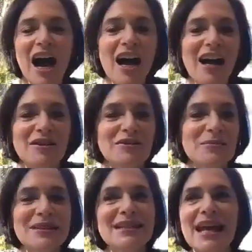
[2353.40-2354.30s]
A
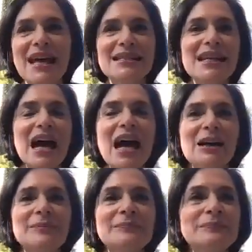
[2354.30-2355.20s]
hundred percent.
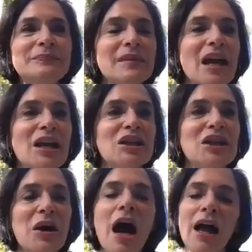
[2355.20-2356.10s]
Um,
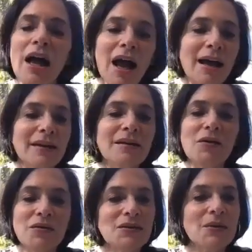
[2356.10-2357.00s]
you know, I, I,
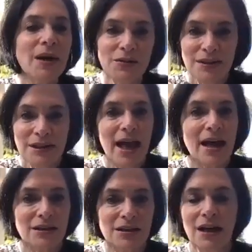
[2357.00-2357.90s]
also I use a
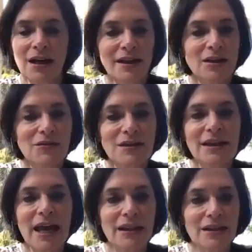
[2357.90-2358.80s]
calendar. I use a
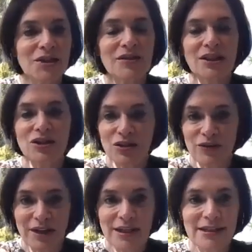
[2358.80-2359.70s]
calendaring
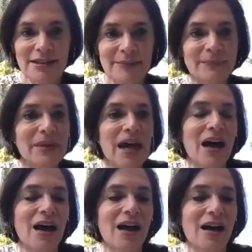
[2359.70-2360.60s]
service.
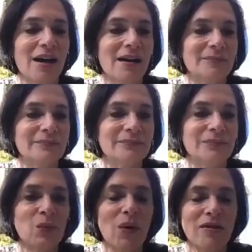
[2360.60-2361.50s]
Um,
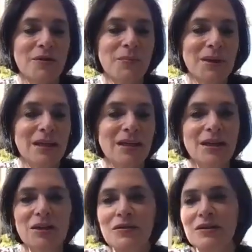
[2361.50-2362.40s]
whether it be,
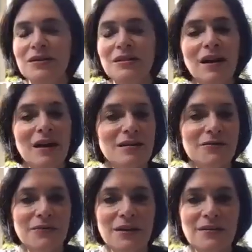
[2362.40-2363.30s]
you know, there's a lot of
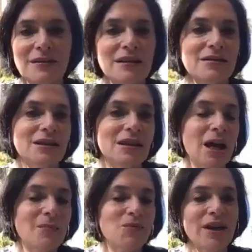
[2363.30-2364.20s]
different. There's
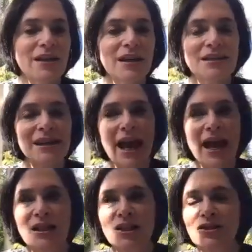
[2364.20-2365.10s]
Time Trade, there's
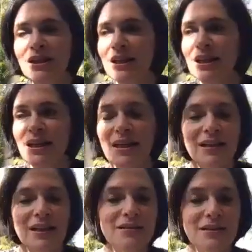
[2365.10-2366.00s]
Calendarly,
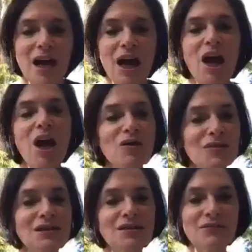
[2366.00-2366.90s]
and there's a
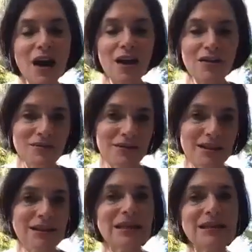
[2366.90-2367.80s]
host of others.
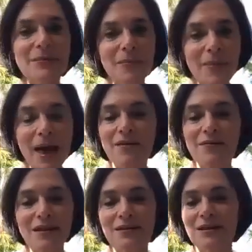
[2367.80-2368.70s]
It doesn't
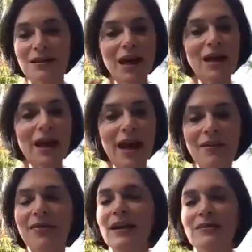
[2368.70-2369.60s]
matter. There's a ton
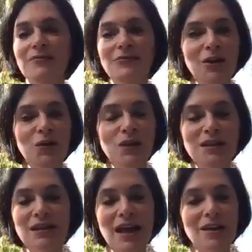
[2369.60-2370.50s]
out there. Find the
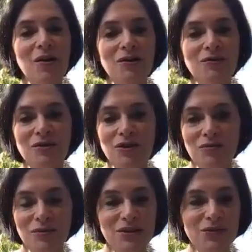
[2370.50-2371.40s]
ones that are good
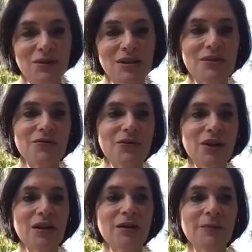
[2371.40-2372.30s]
resources for
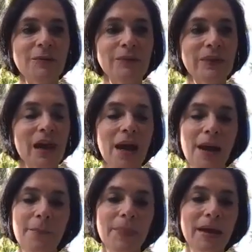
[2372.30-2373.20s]
you.
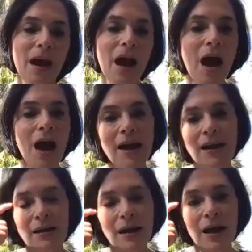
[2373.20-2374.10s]
But
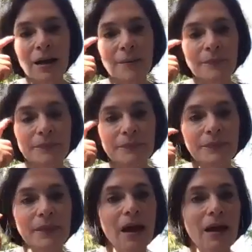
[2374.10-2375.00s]
I. Um,
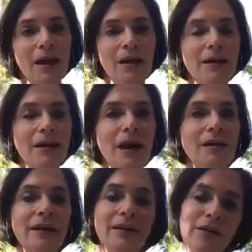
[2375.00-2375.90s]

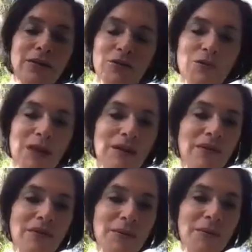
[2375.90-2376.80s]
kind of like the third week of
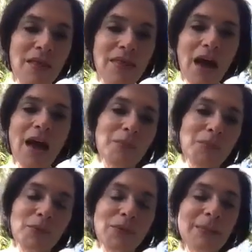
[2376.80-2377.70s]
every month, I
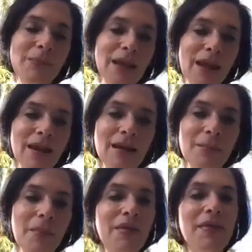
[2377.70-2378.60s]
pre plan a
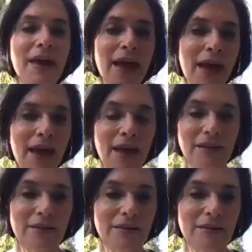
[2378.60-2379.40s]
month ahead.